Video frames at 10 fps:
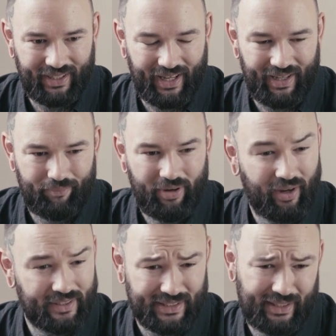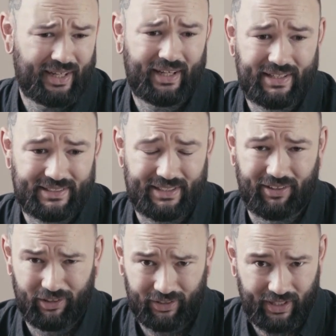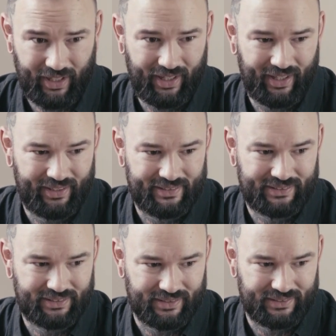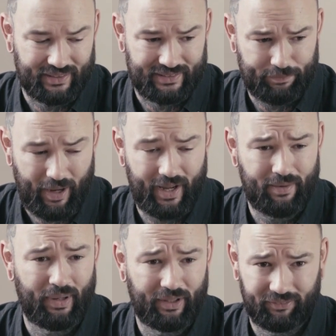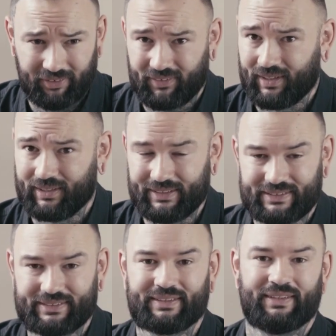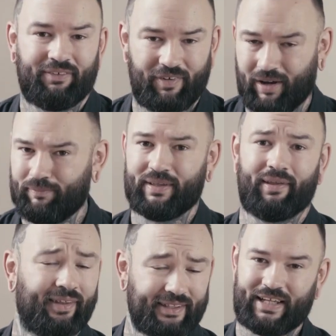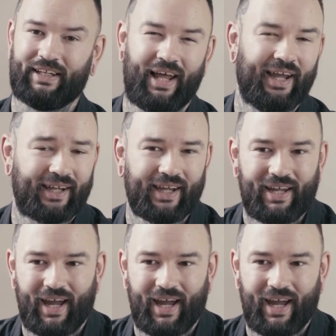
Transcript: No, it's like I kind of said earlier, it's just inspired by all the things around me, the things I like.